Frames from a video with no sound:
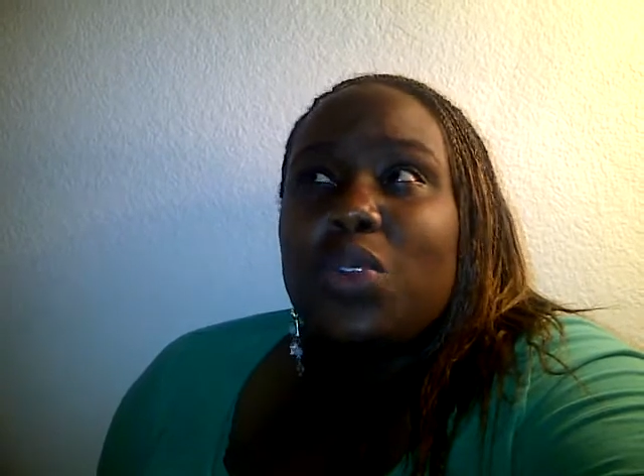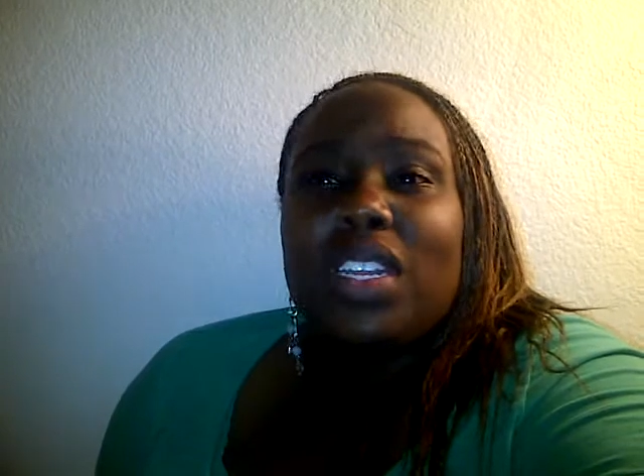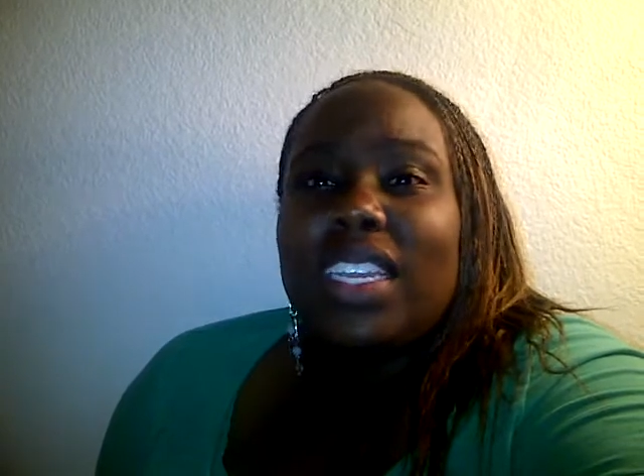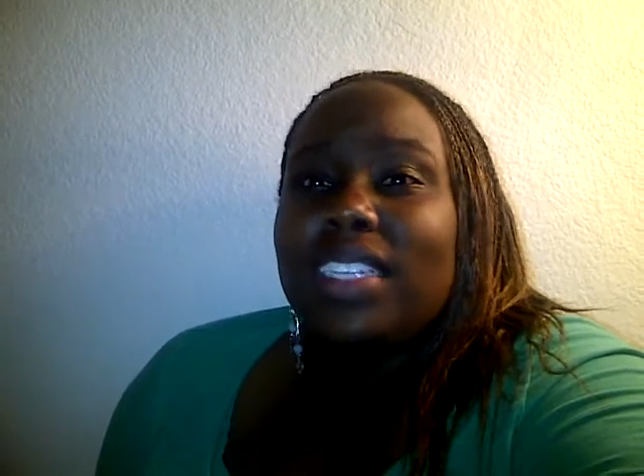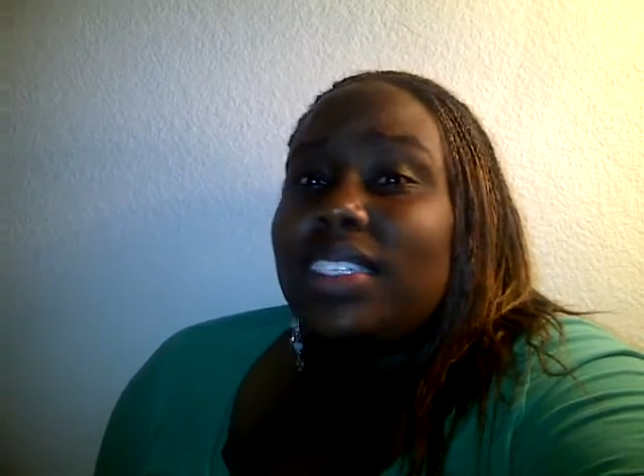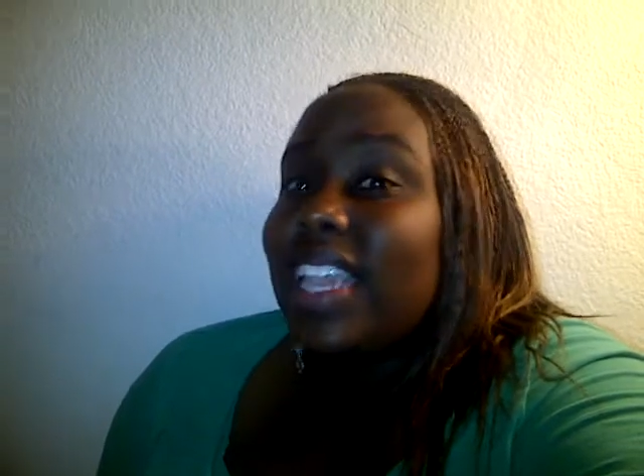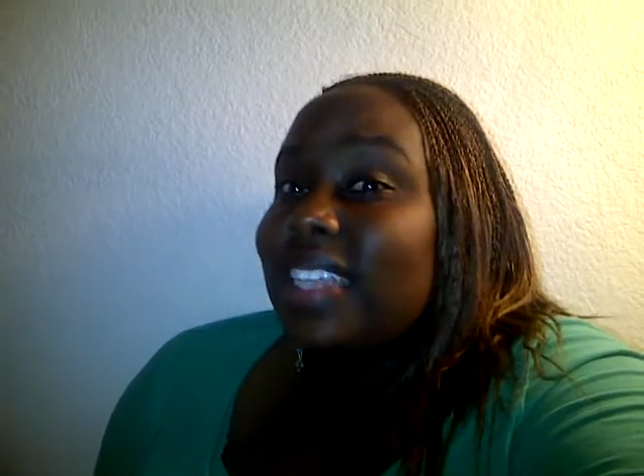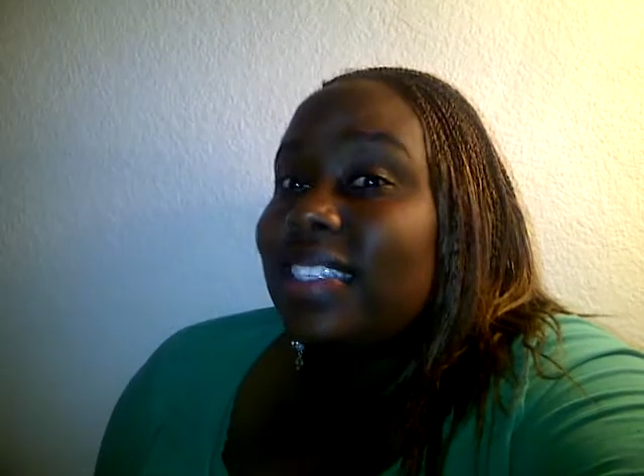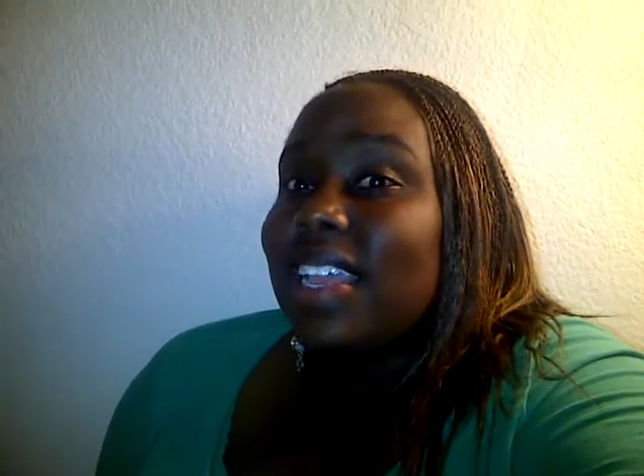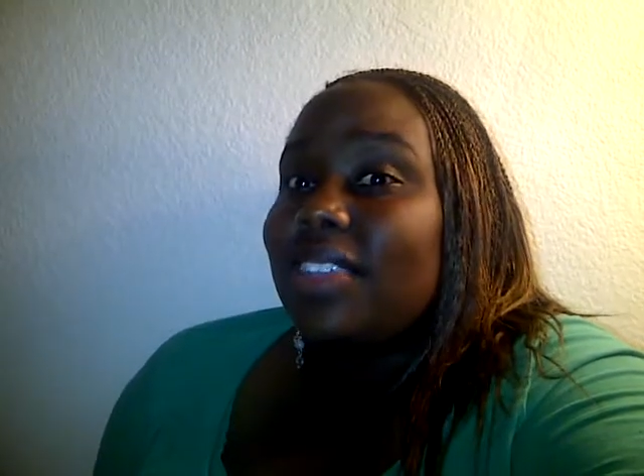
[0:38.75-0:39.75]
really, it
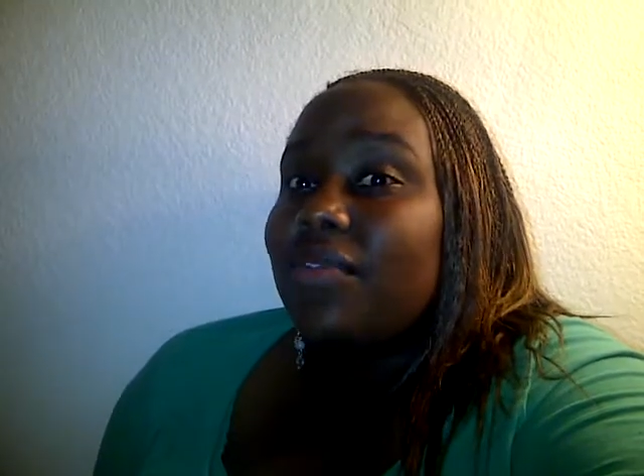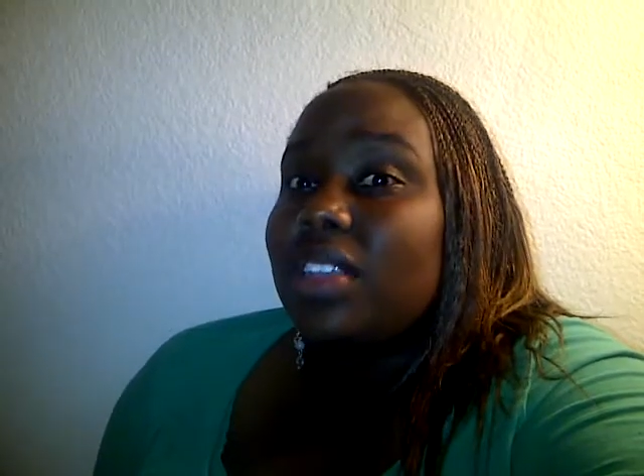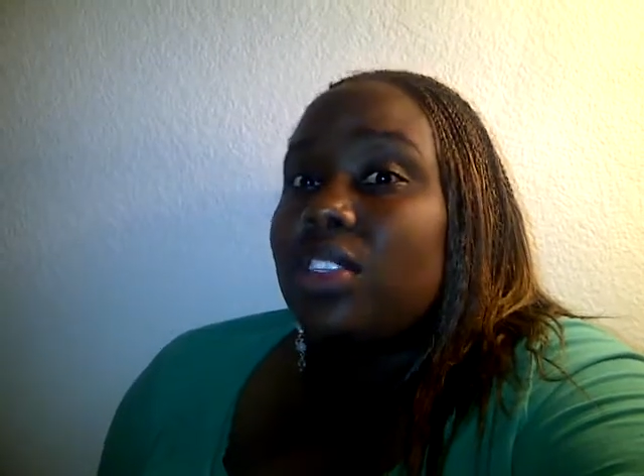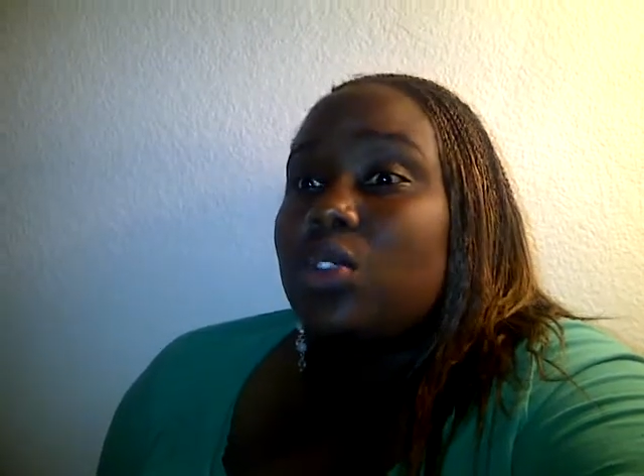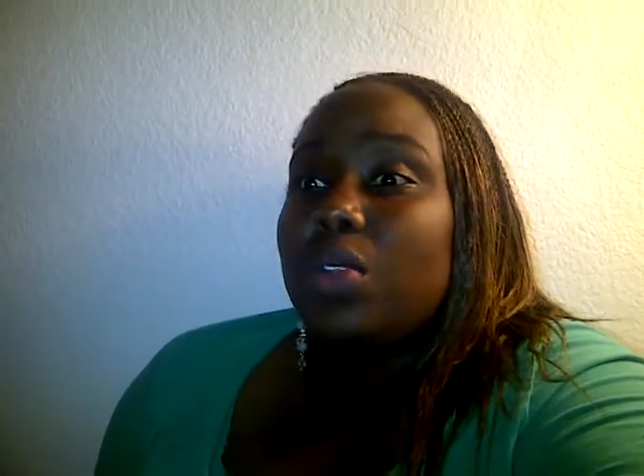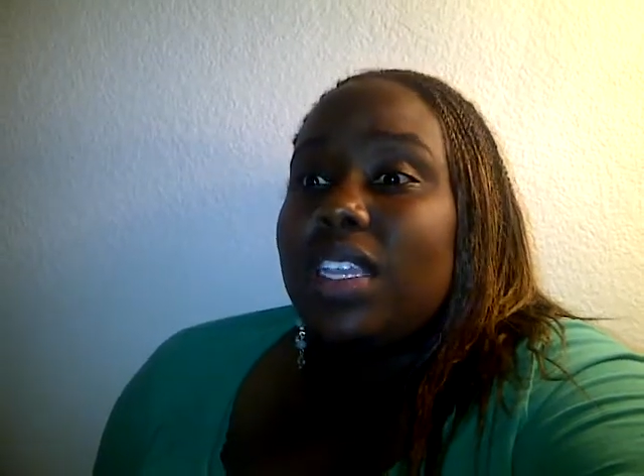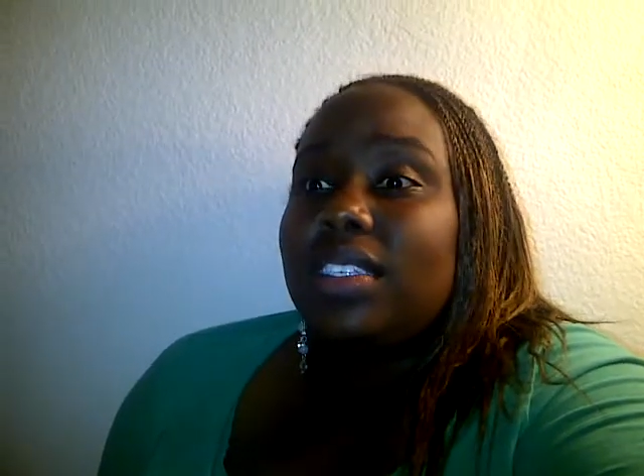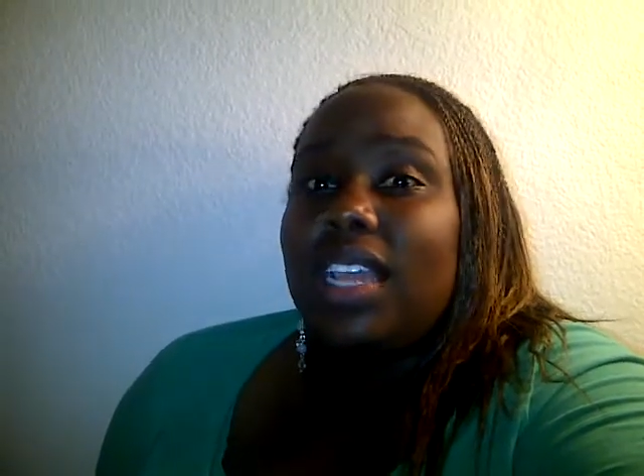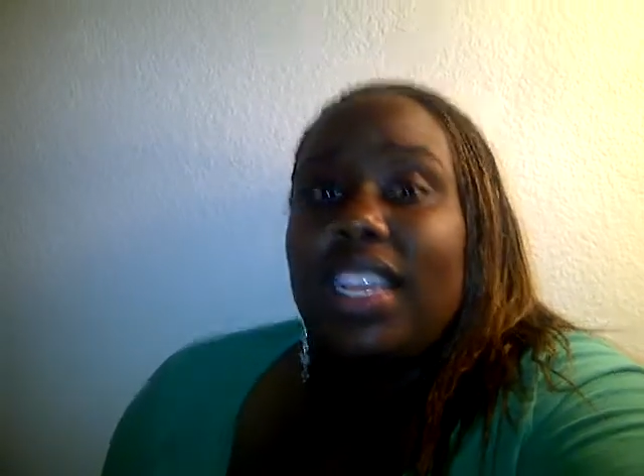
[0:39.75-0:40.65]
tastes like fresh squeeze,